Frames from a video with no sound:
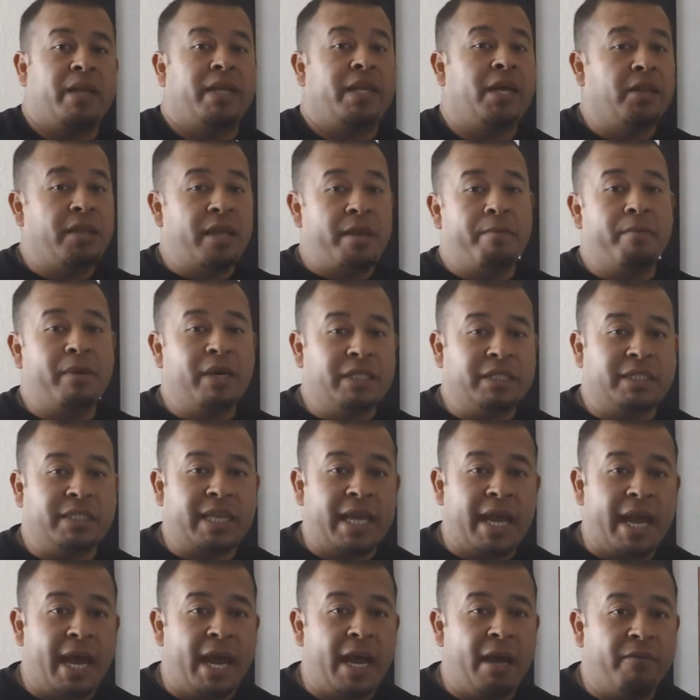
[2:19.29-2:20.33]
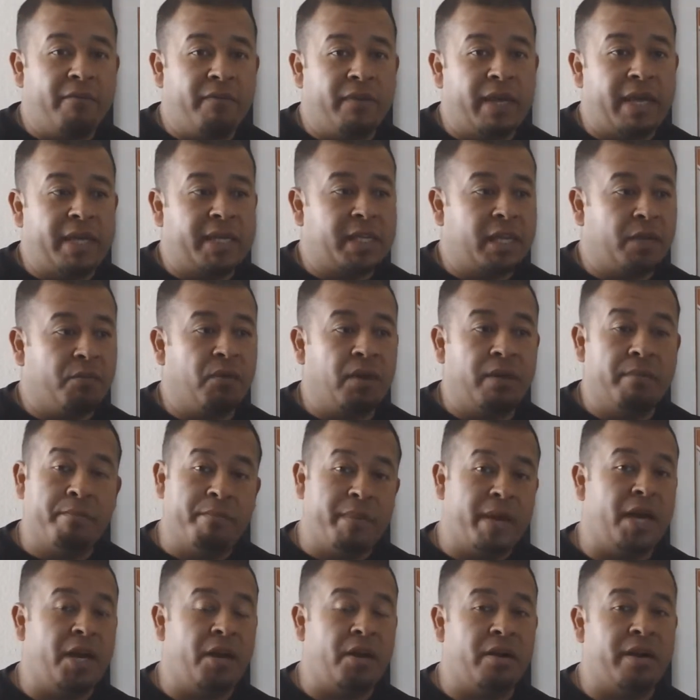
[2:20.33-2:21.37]
Now, they must have someone
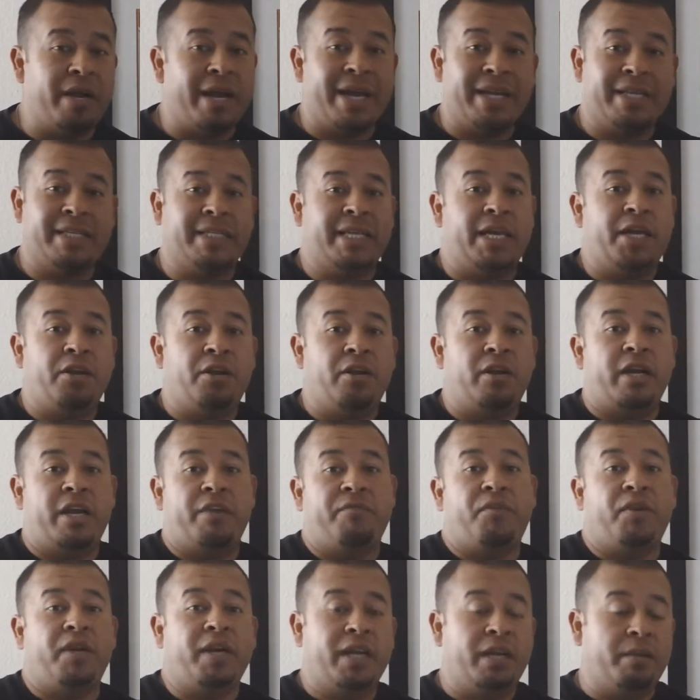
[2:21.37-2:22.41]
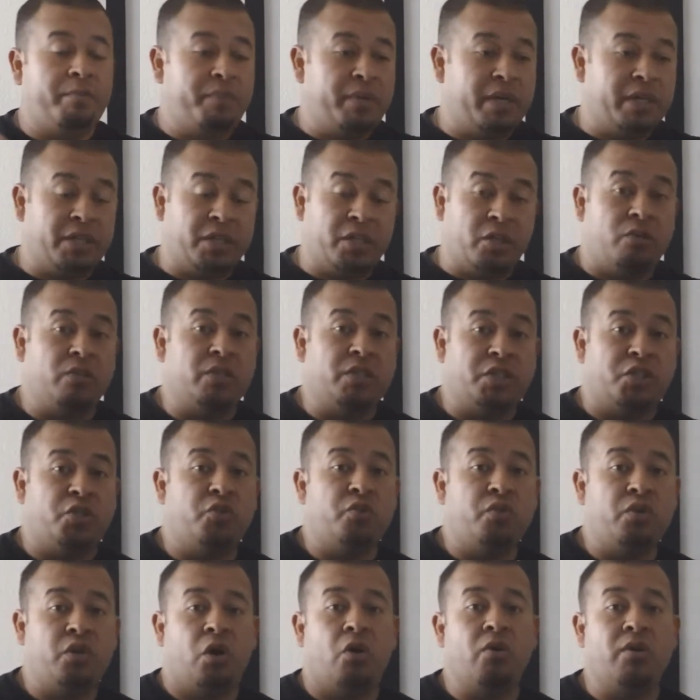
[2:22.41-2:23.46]
better at center if you're going to put those
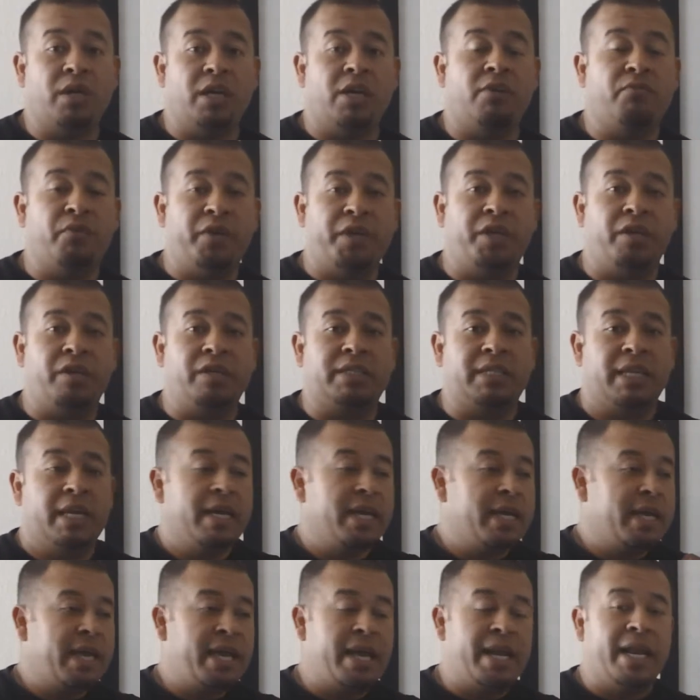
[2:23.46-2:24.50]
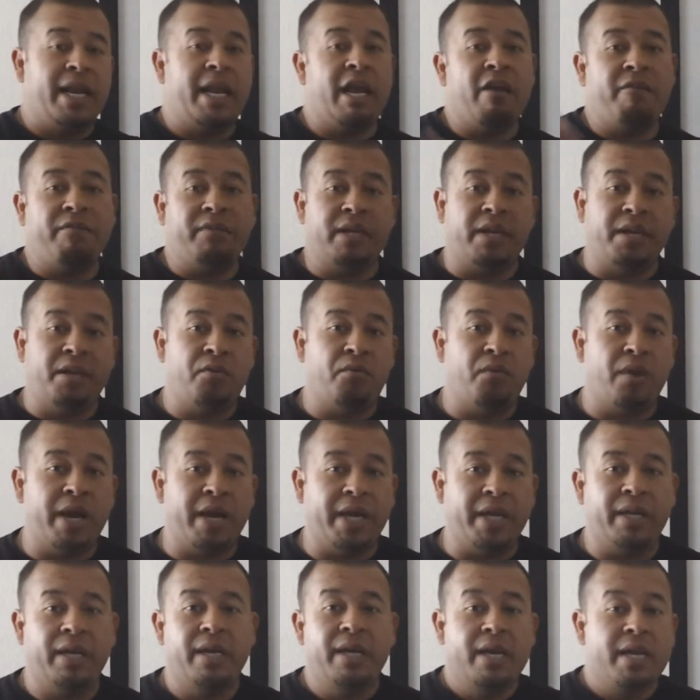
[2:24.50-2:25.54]
two gold glove winners in left and in
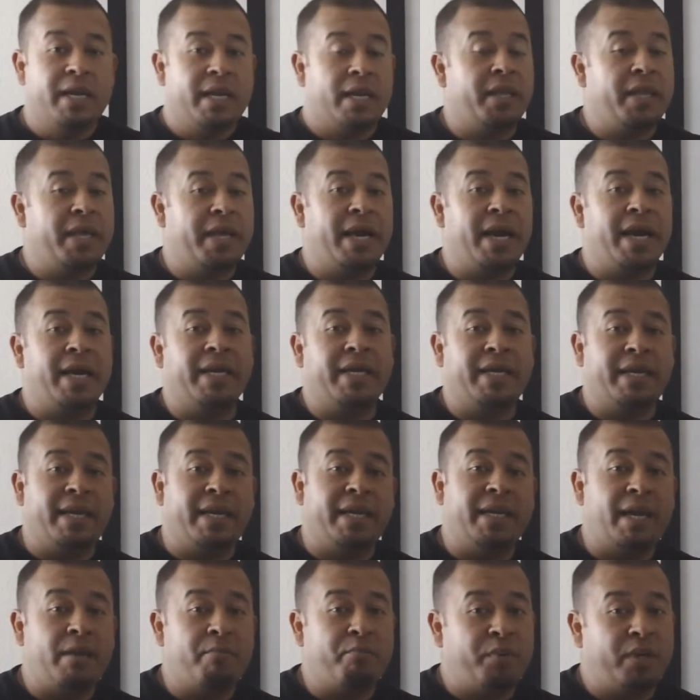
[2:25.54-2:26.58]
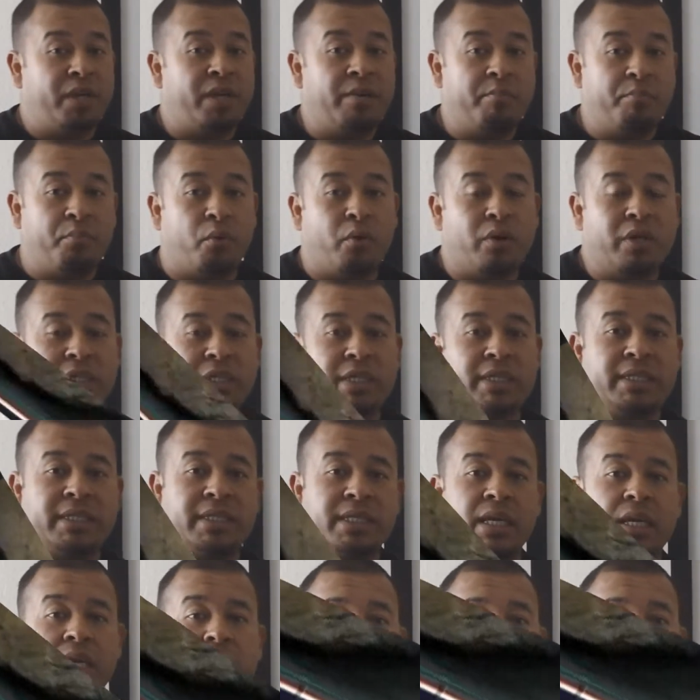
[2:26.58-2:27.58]
right. Now, they got a kid named Peter Borges.